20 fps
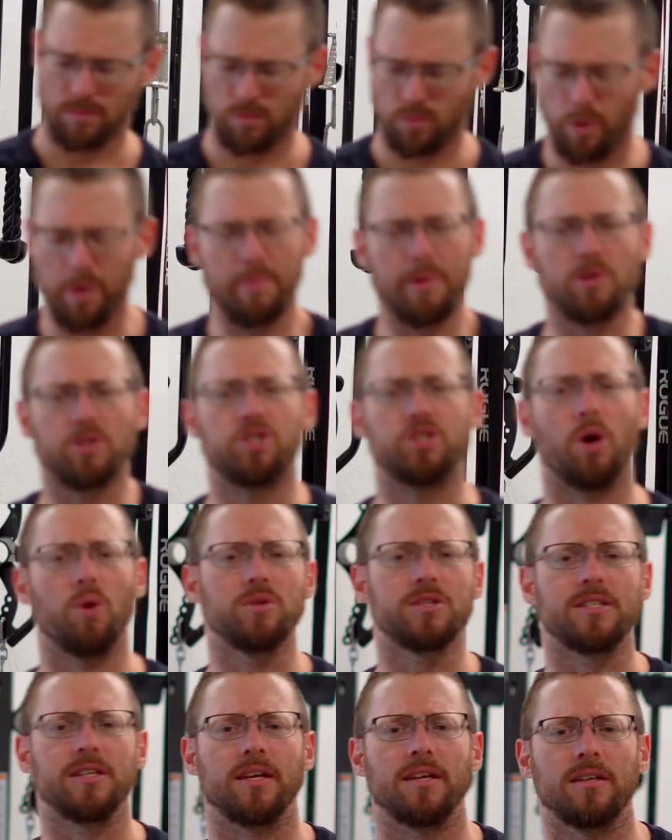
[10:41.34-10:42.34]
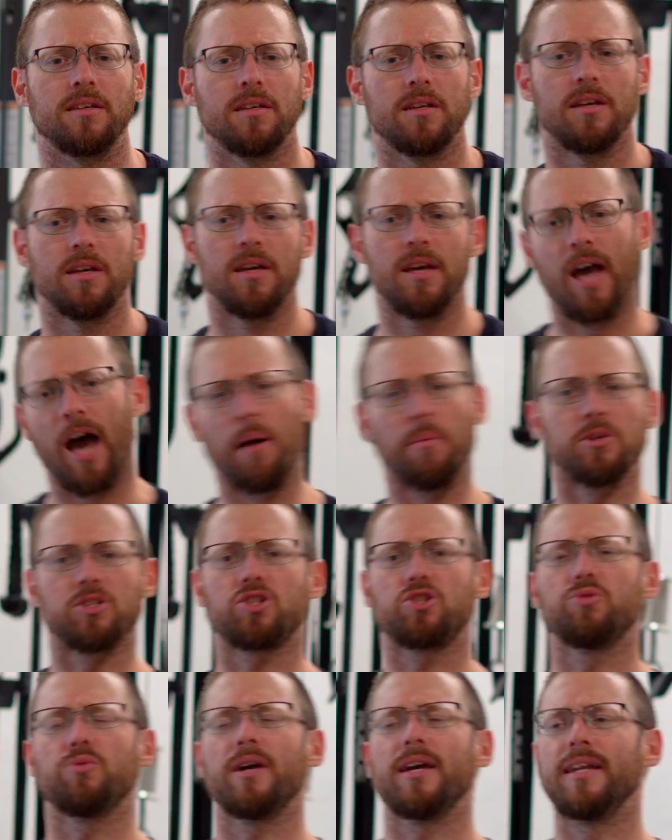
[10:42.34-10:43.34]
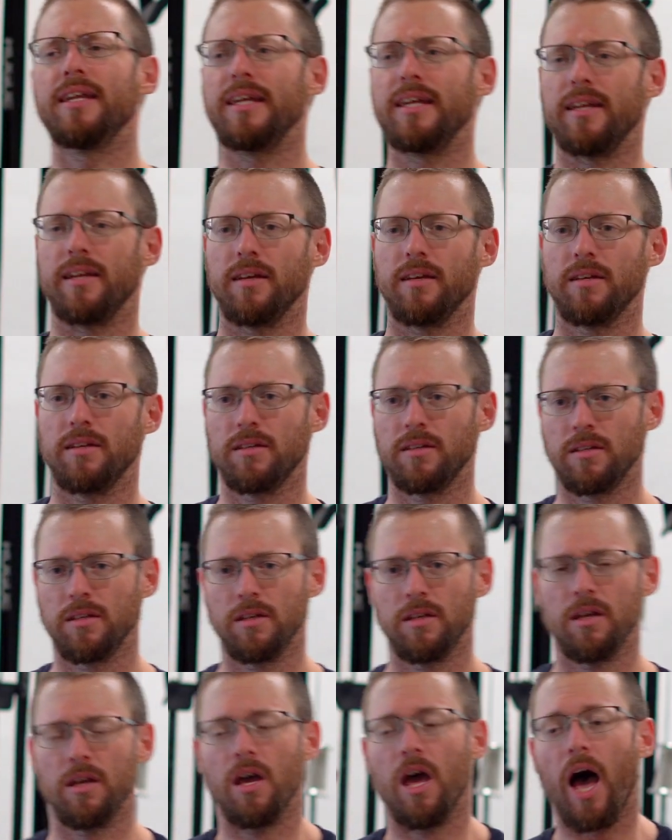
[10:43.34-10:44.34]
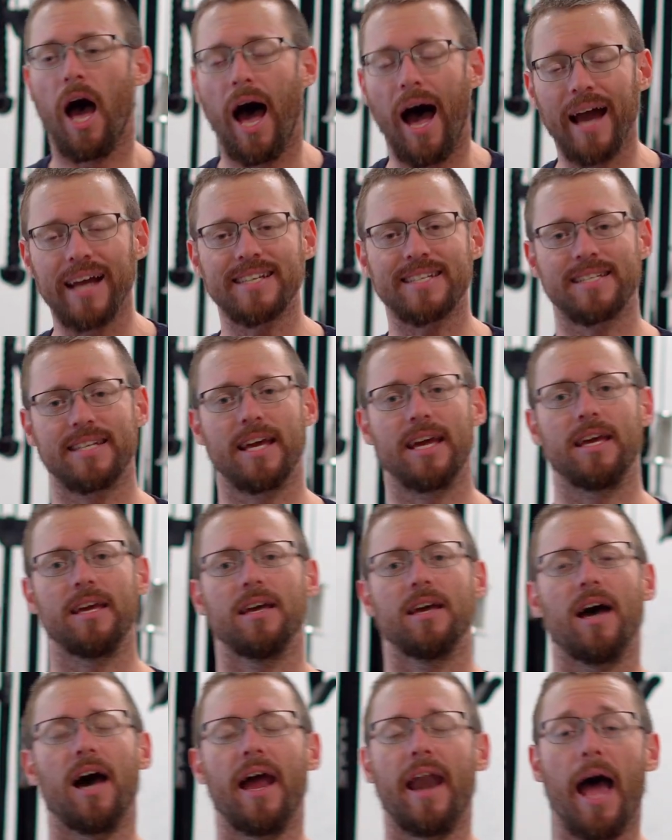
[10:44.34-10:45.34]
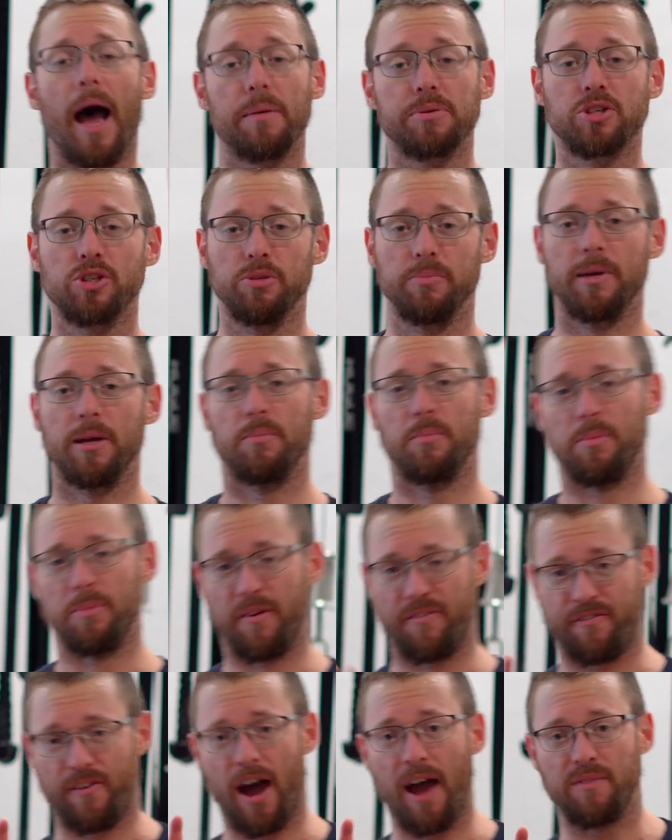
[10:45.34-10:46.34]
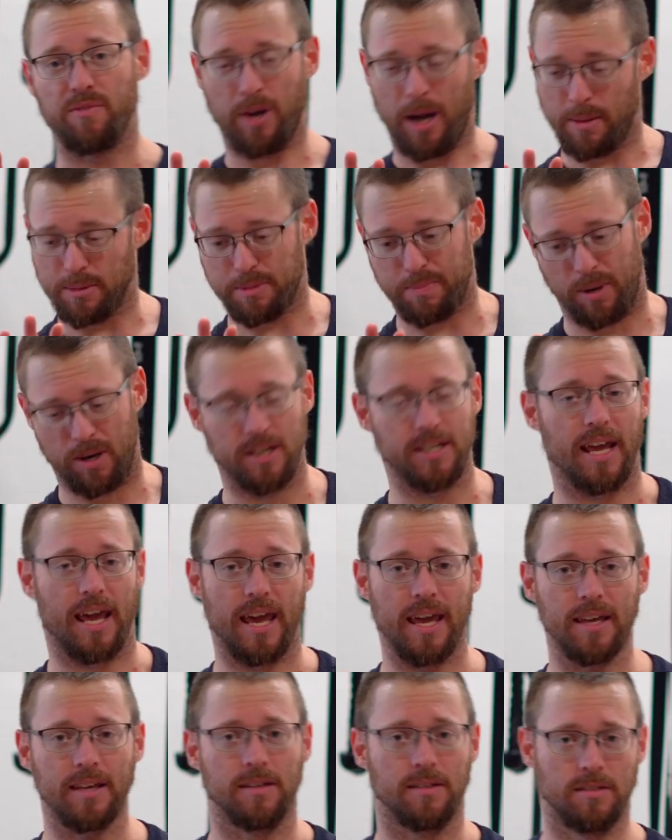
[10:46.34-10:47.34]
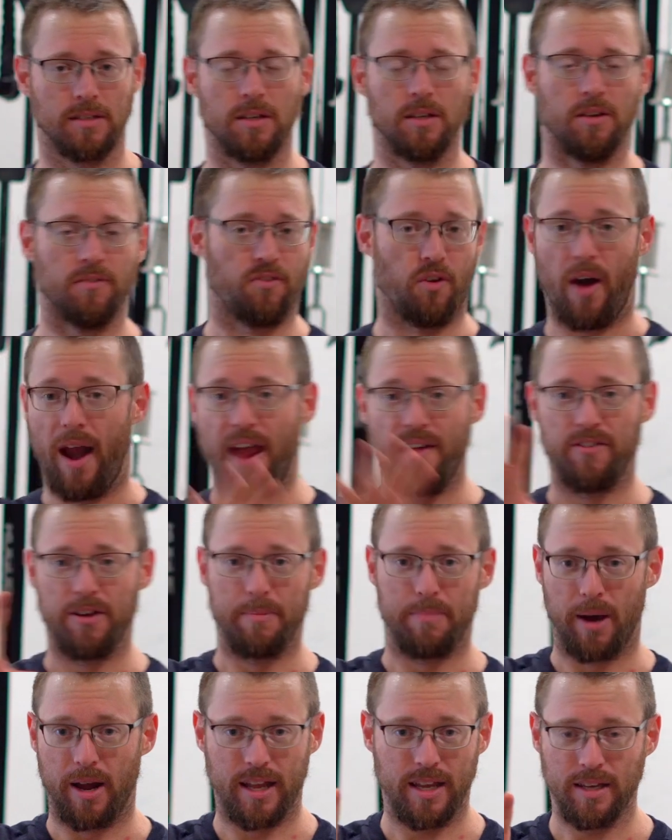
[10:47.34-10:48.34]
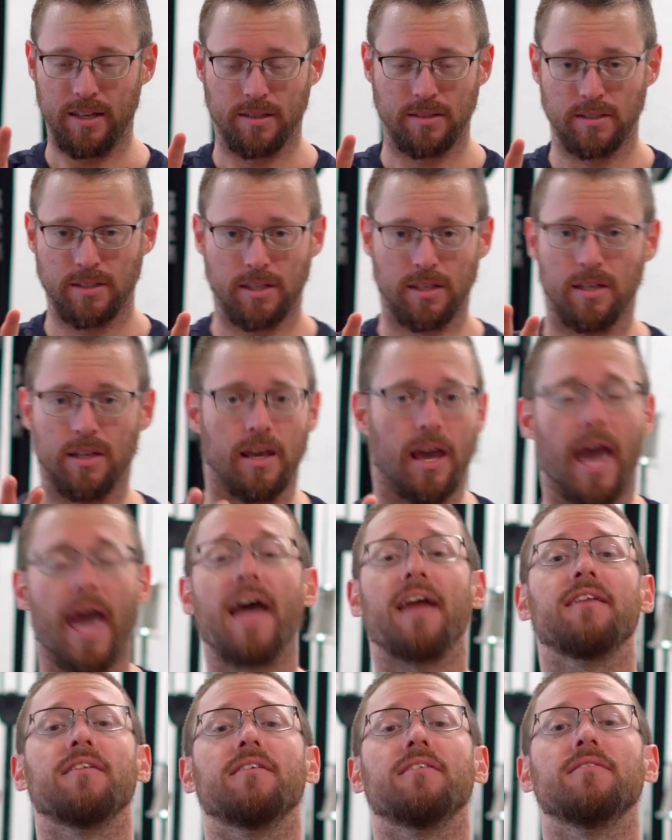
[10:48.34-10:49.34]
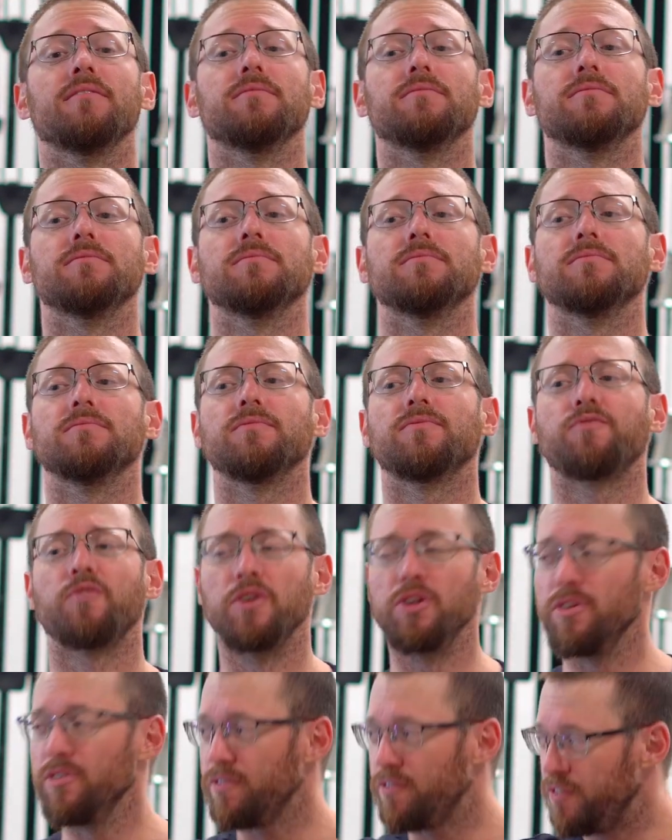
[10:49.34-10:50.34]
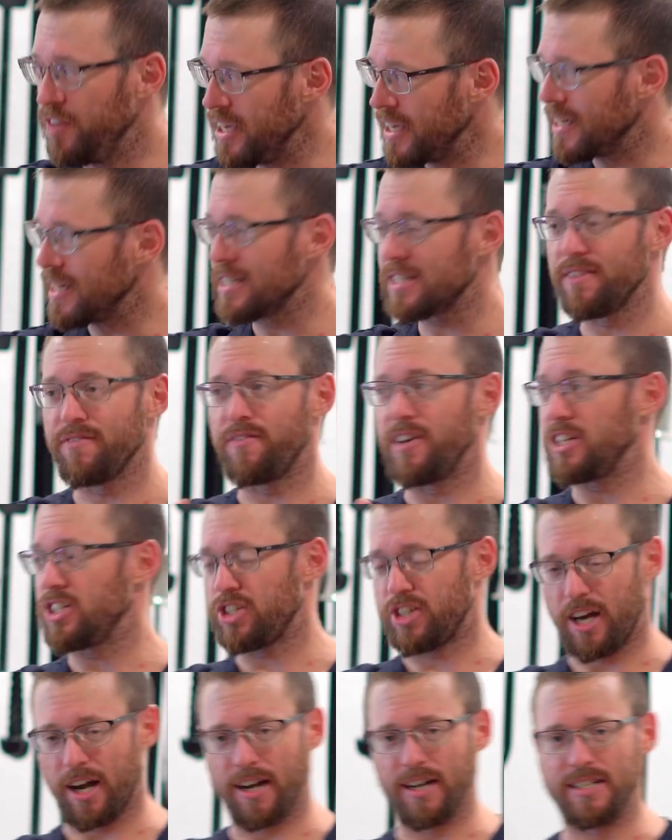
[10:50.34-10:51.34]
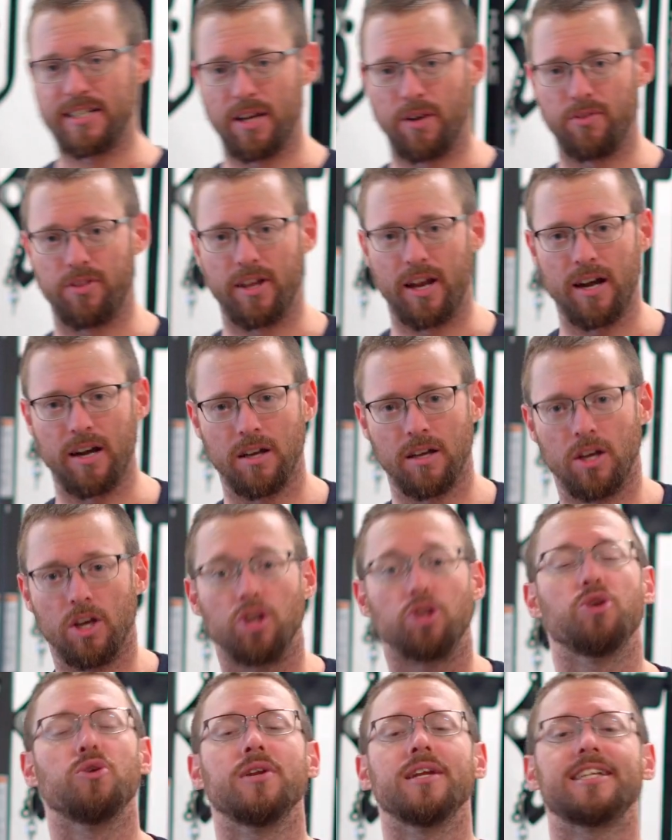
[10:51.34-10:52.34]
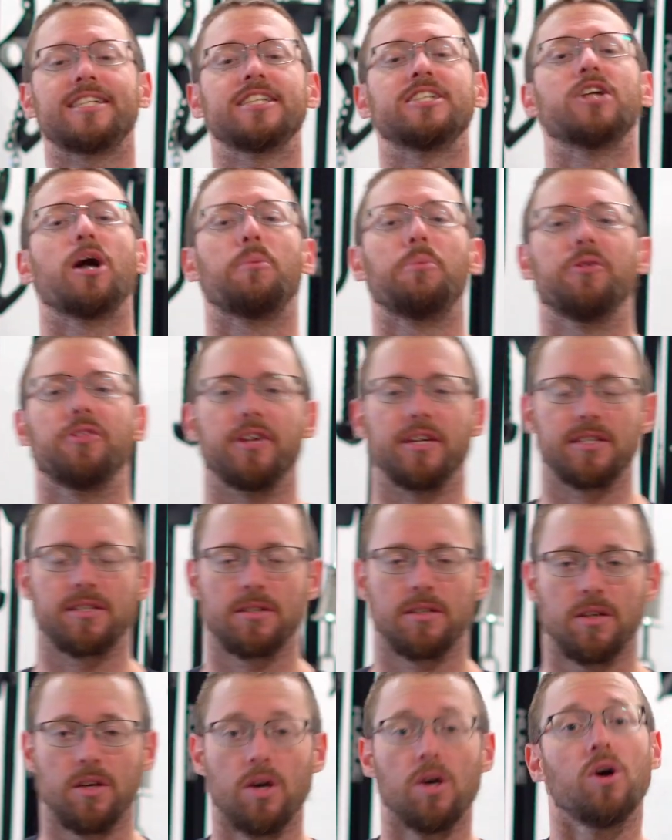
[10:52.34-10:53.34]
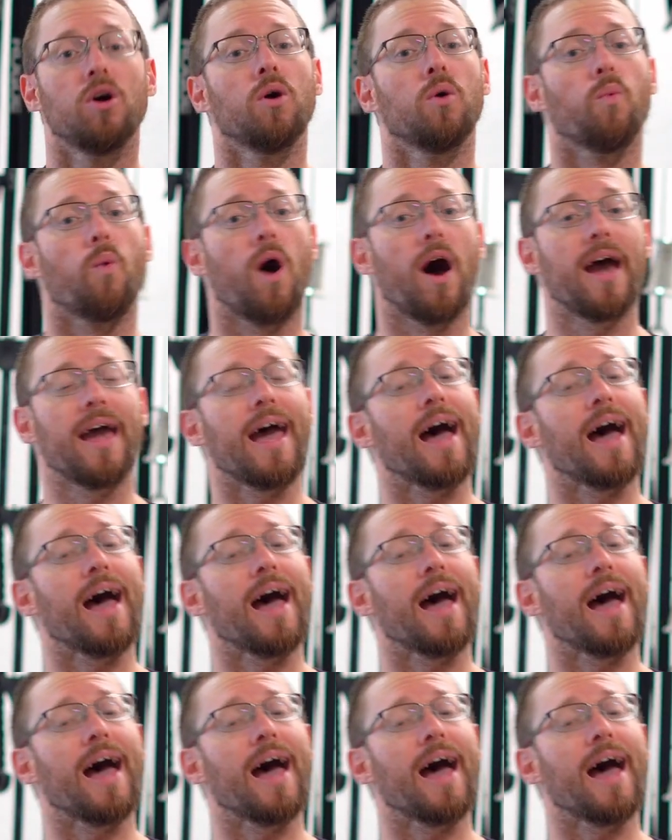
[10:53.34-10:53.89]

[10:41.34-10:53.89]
What about dosing? How much do I need? I say an absolute minimum of 5 grams per day for everybody. And for you vegans and vegetarians out there, you need to double this. Why?